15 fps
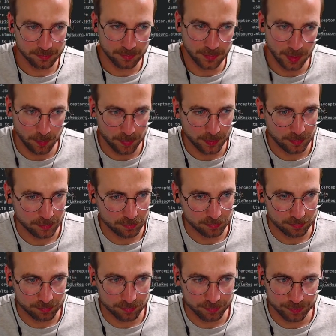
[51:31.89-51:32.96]
Nope.
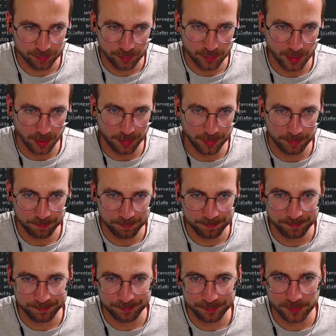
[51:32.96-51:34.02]
Nothing.
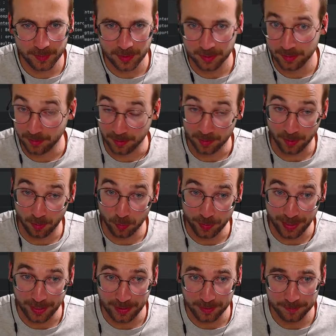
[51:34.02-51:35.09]

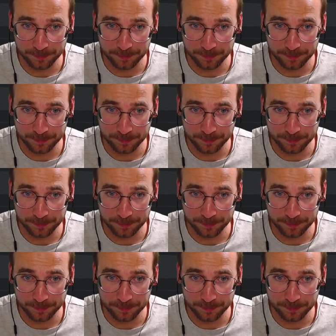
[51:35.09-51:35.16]
Okay.